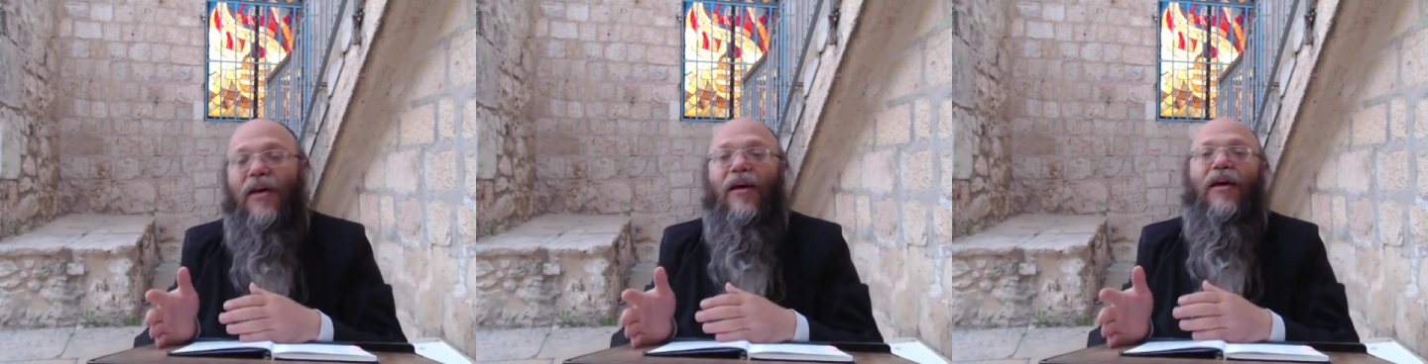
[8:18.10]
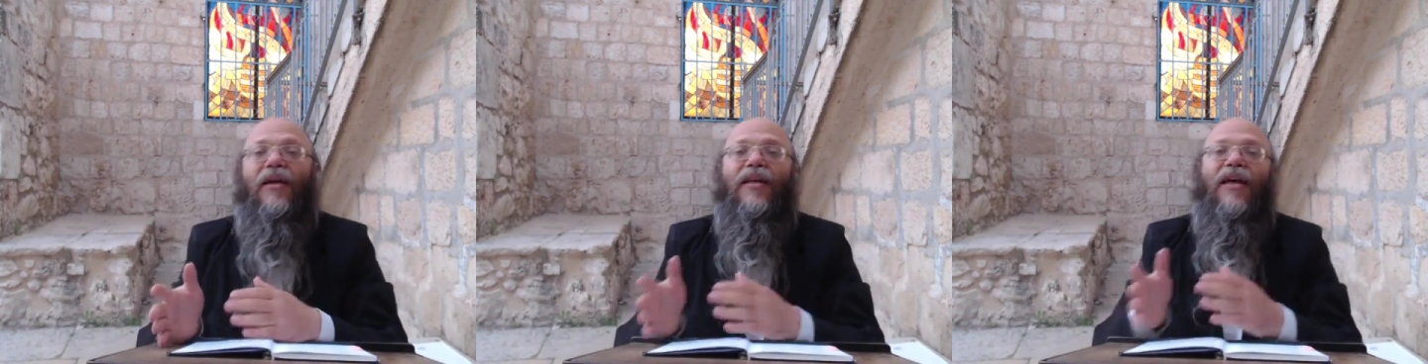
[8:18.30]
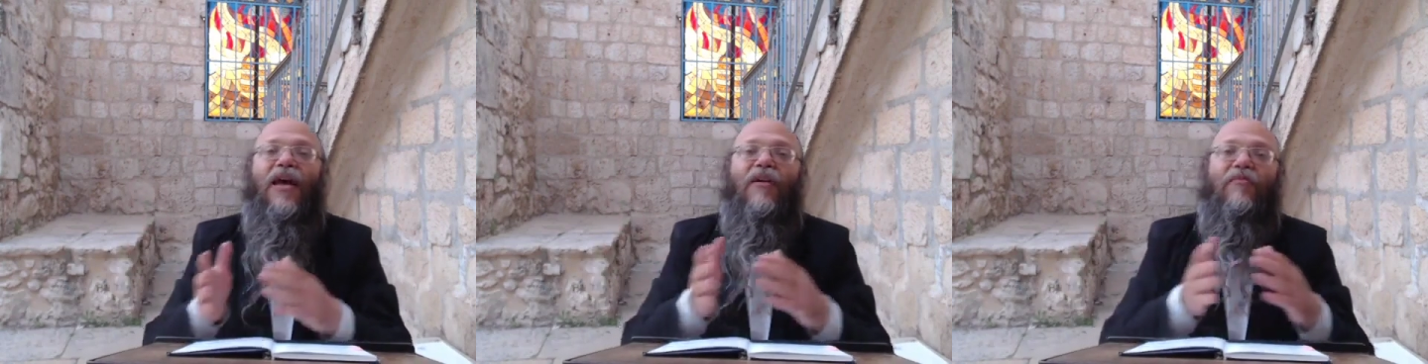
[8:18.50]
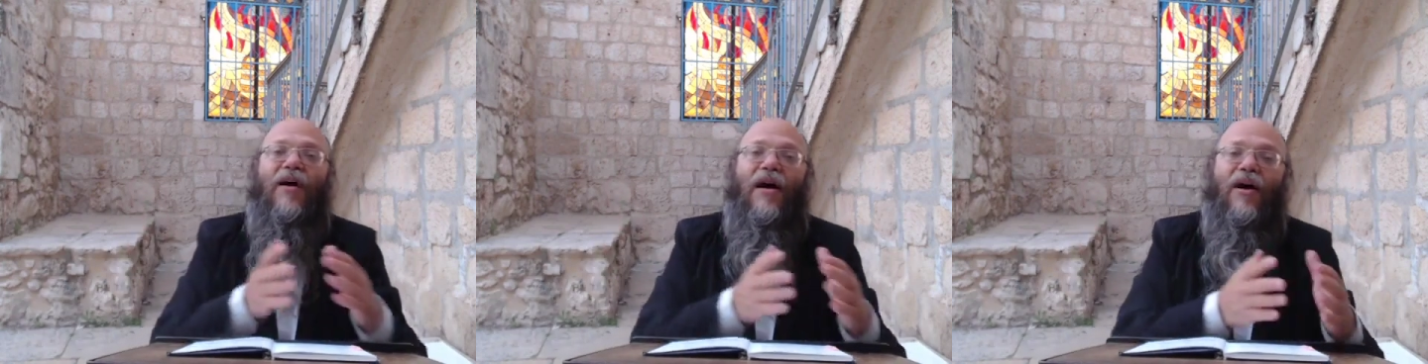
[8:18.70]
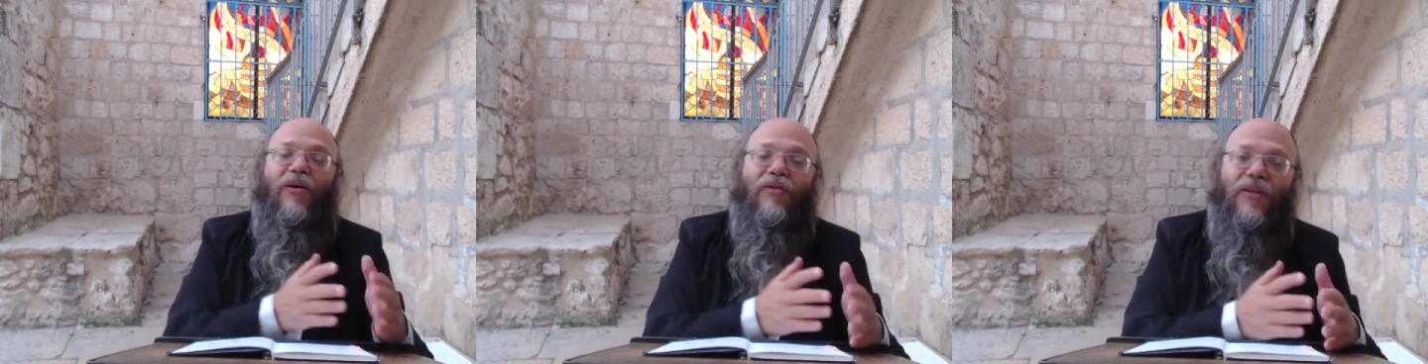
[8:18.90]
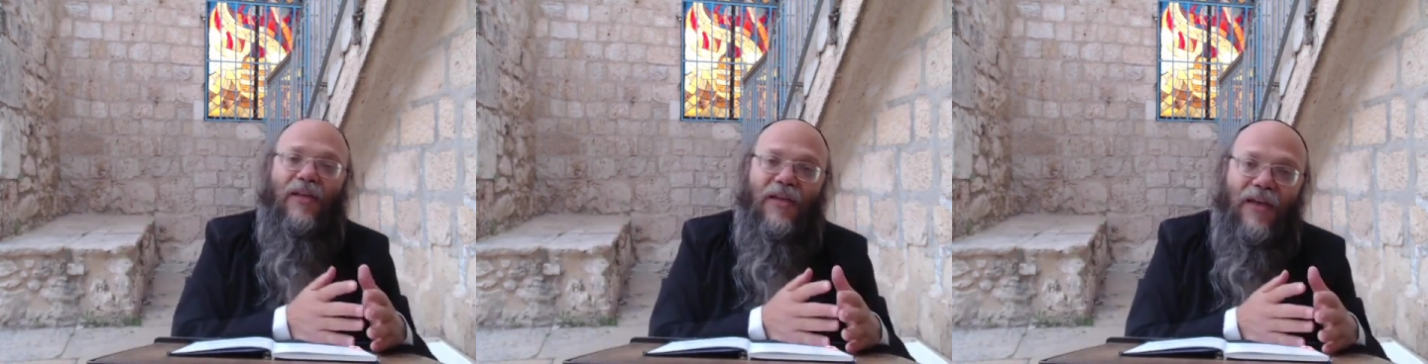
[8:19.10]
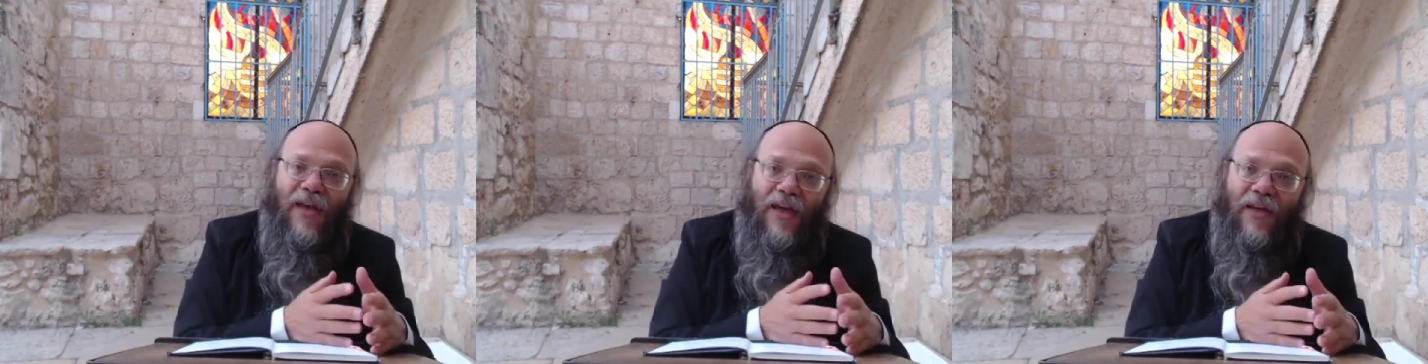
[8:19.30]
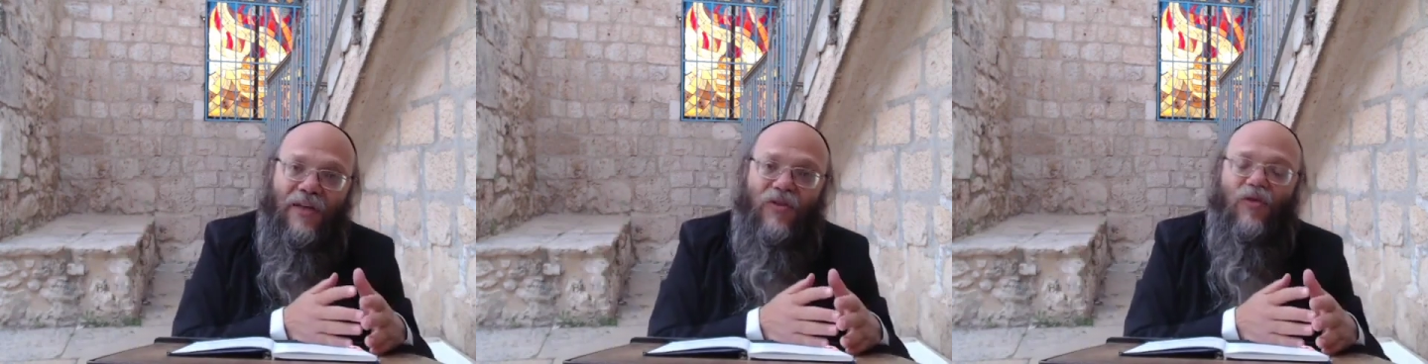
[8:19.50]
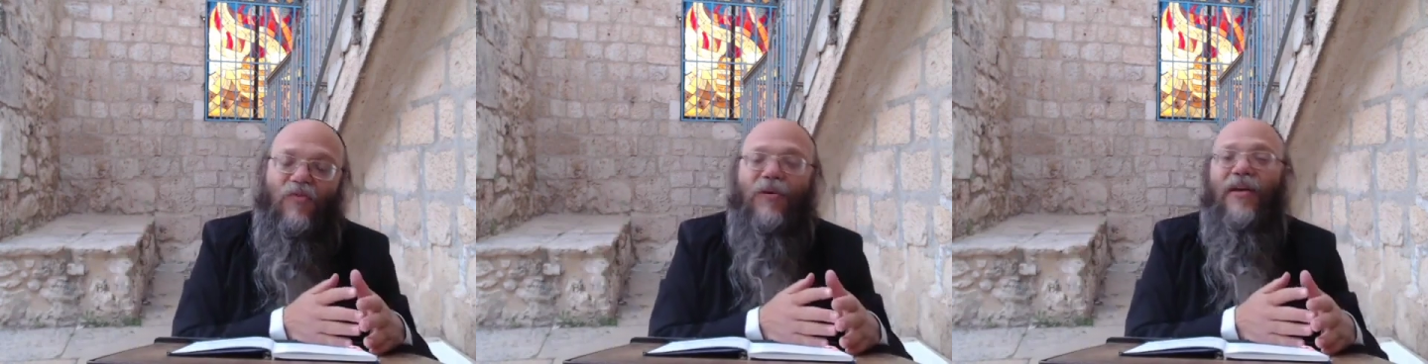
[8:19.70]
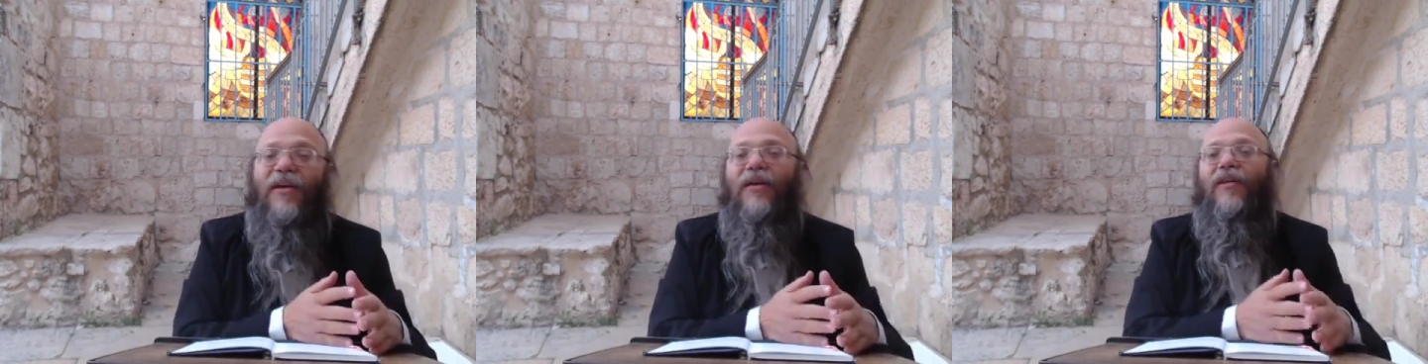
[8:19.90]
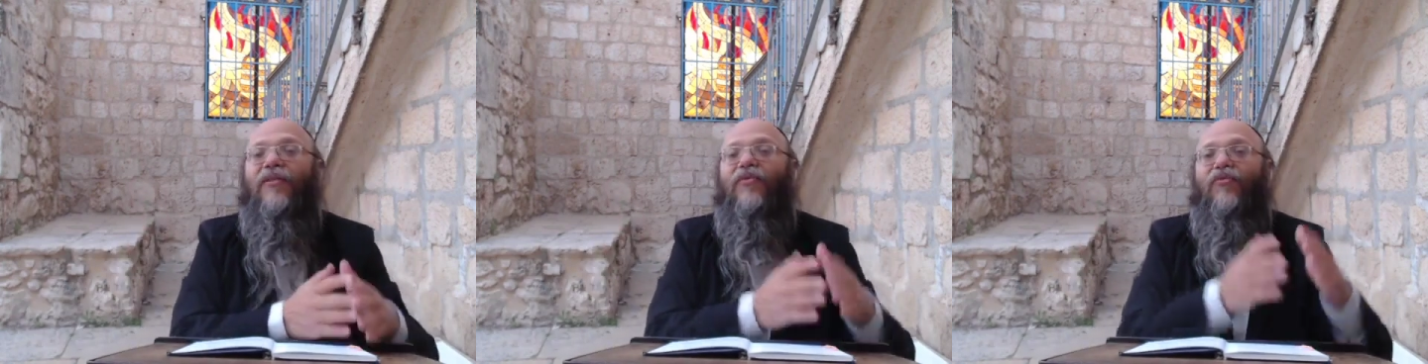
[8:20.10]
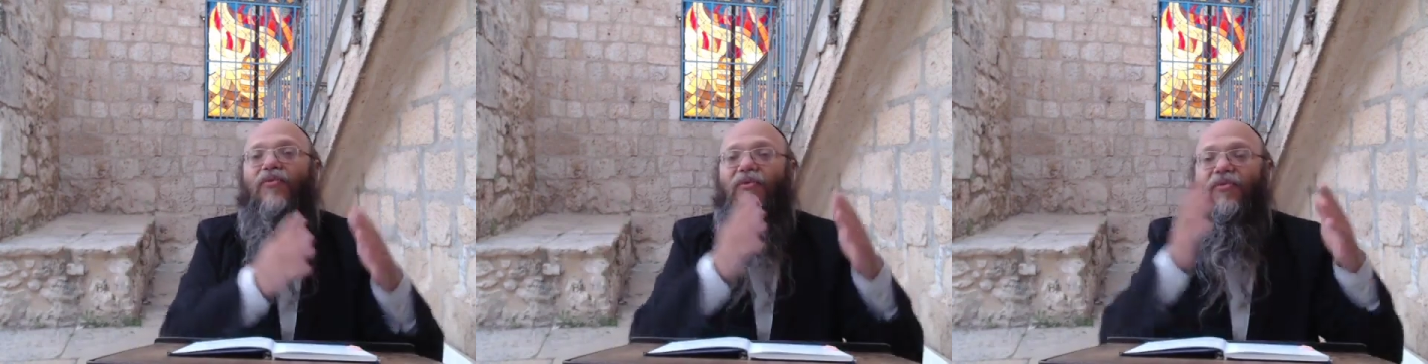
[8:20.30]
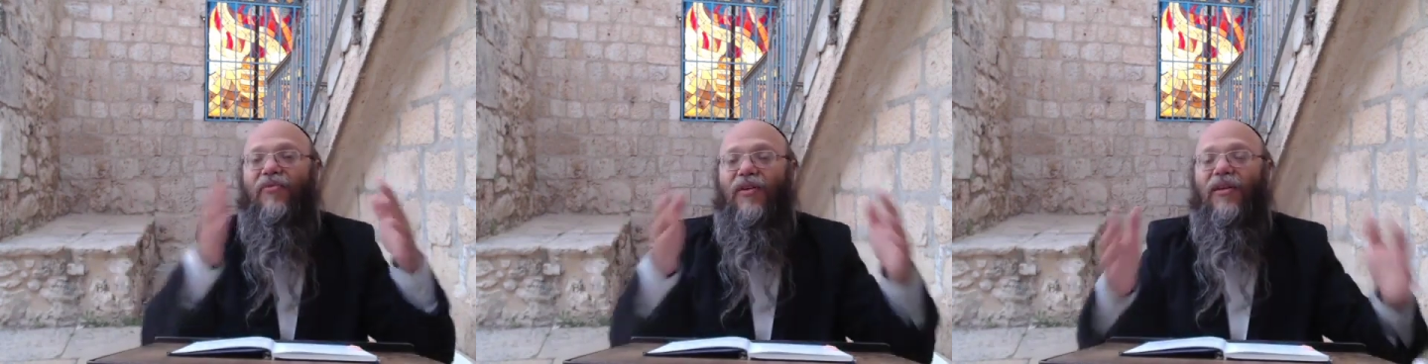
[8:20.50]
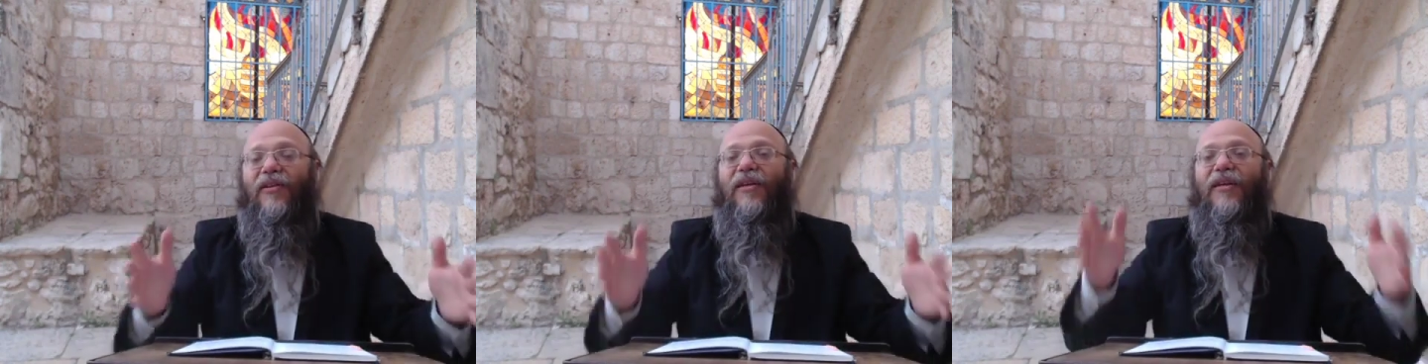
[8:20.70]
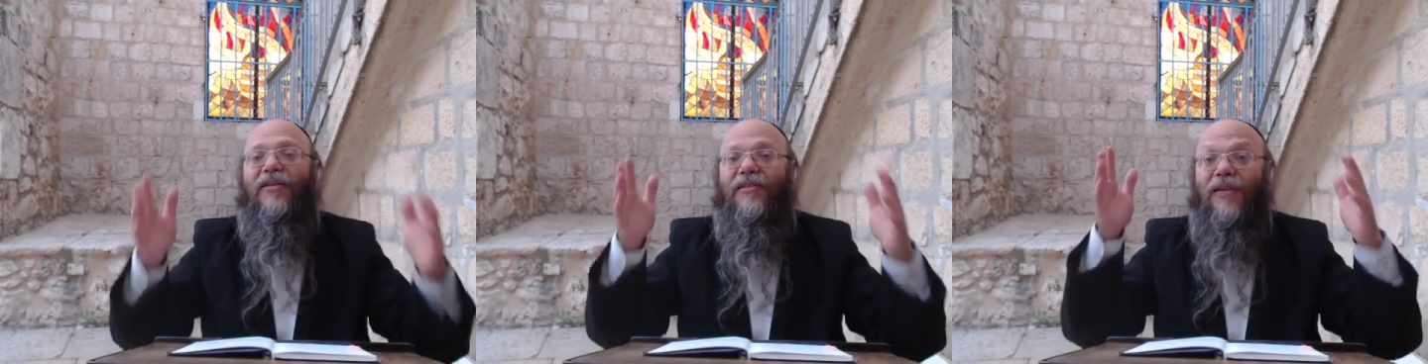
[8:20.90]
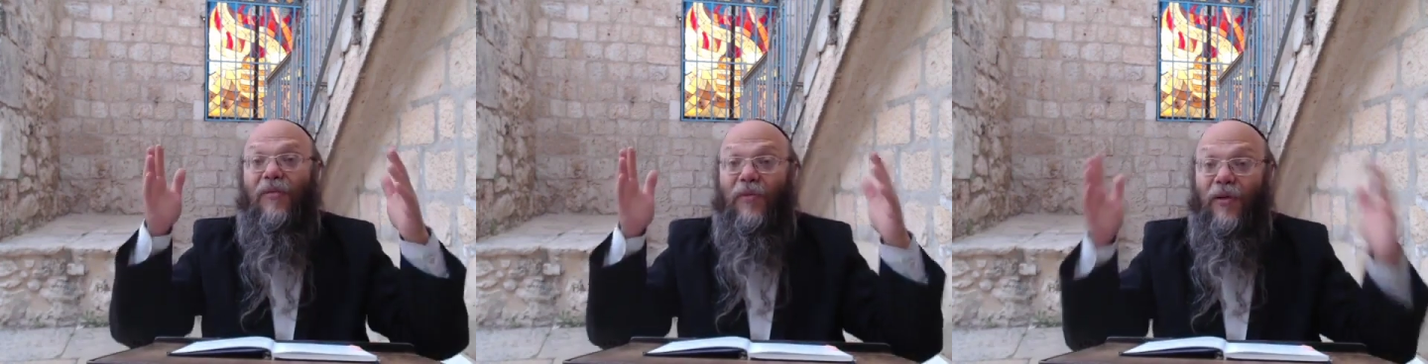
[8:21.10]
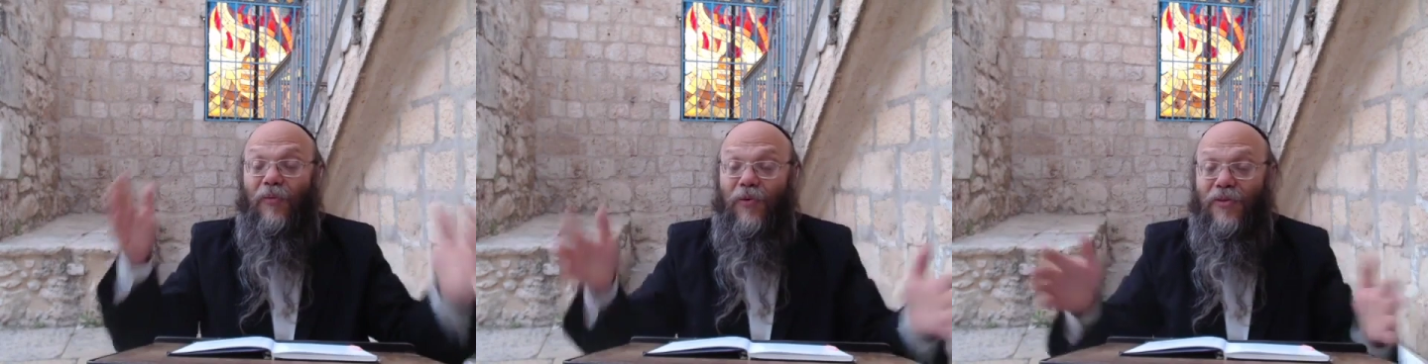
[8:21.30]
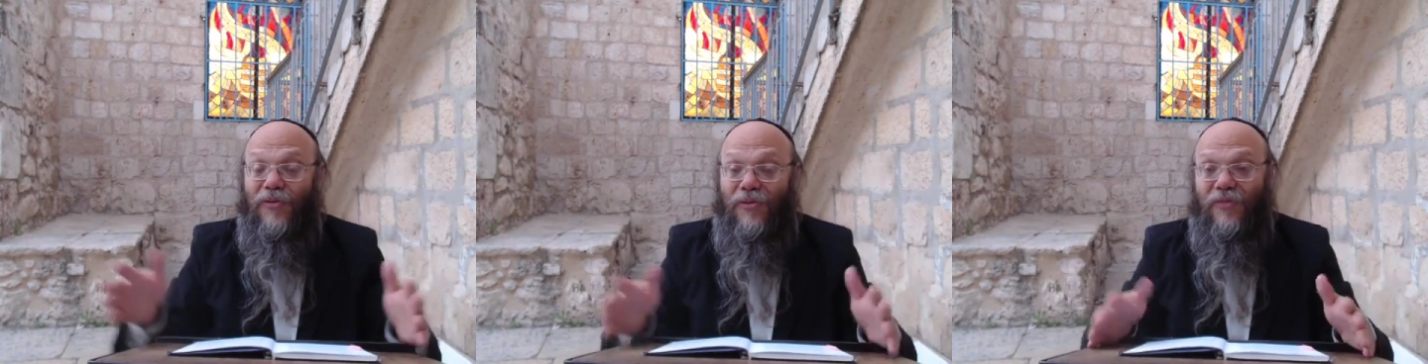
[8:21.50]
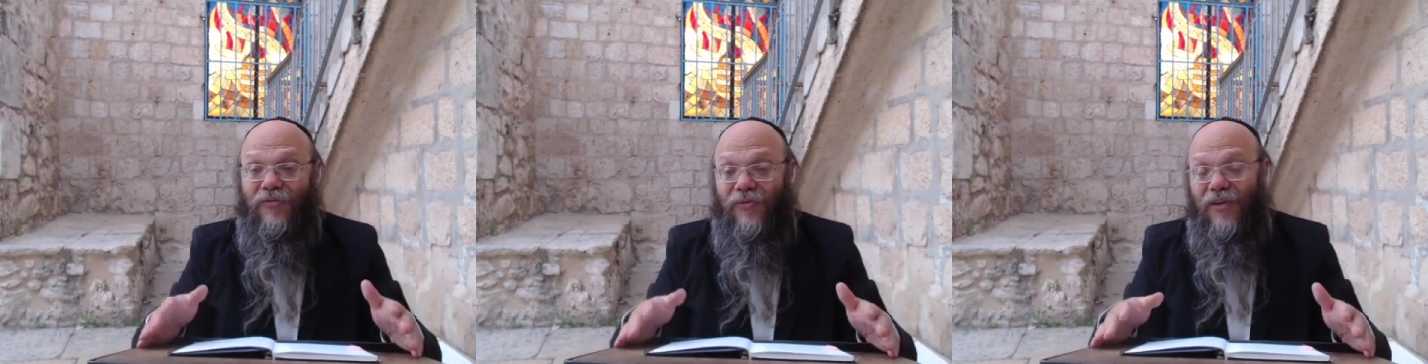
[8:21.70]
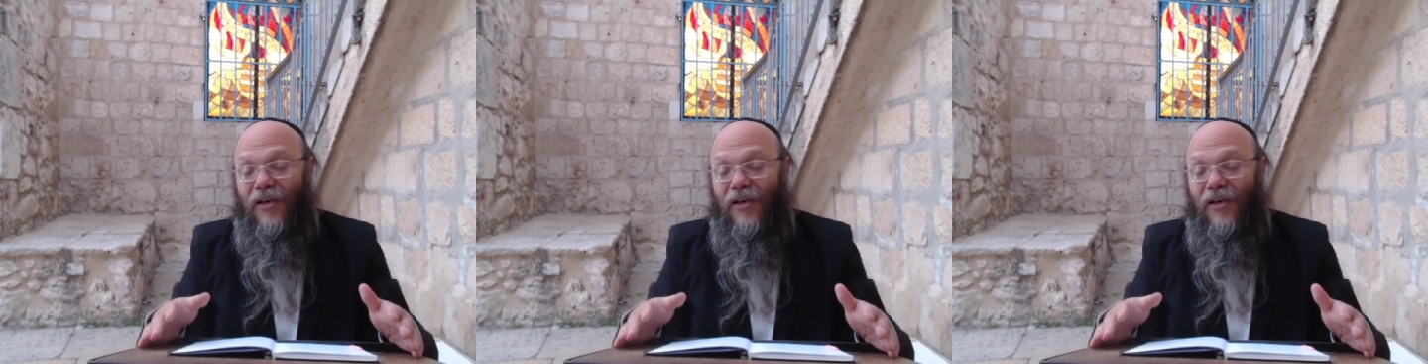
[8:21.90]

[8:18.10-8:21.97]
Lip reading: it came out in the end to be revealed as something positive.